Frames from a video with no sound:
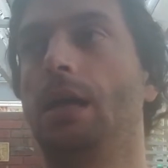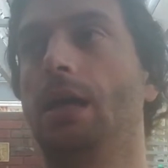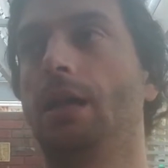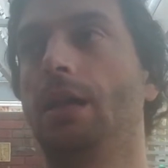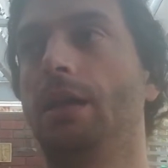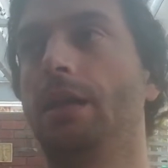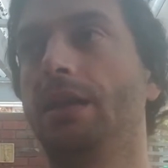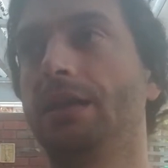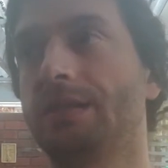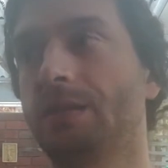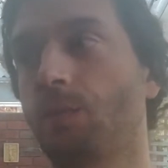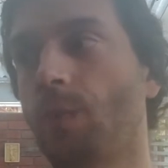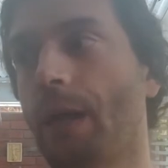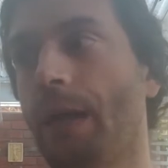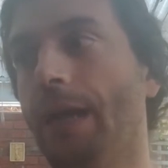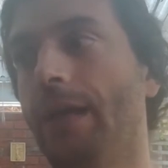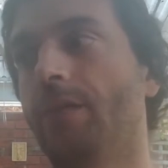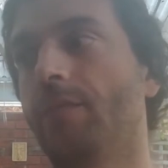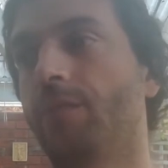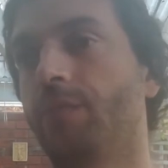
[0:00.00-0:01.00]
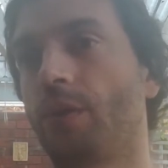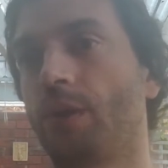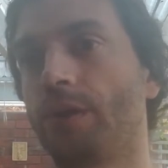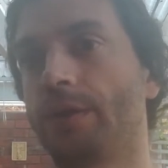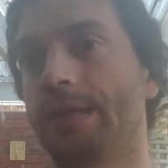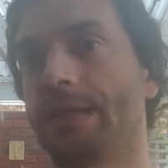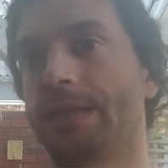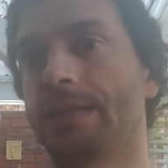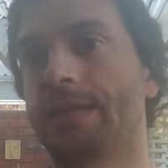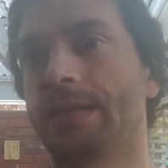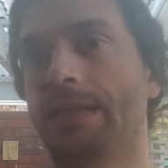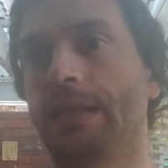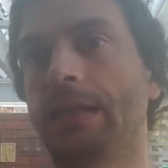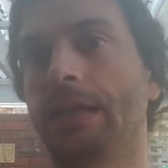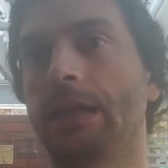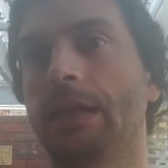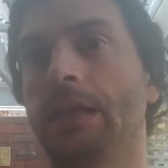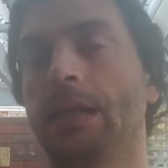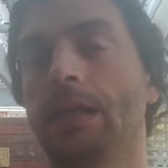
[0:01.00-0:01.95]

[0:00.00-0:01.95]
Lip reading: this way of protesting,